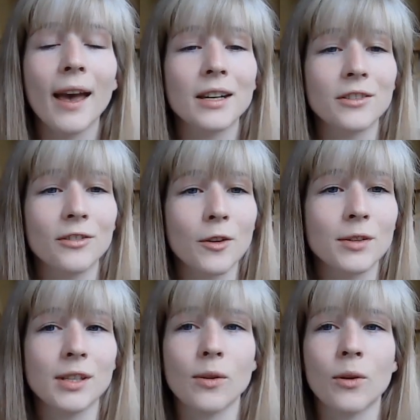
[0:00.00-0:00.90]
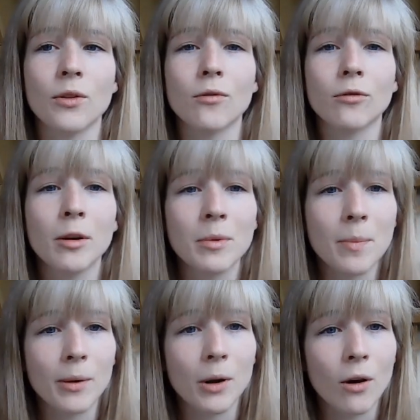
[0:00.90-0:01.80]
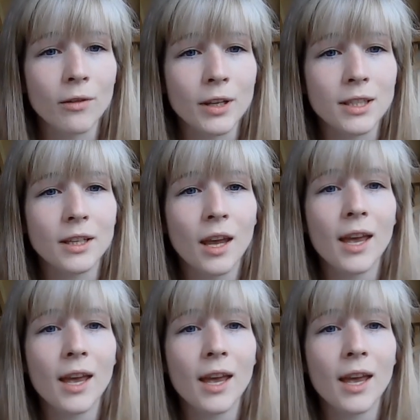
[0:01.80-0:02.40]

and it focuses on the Roman poet Ovid,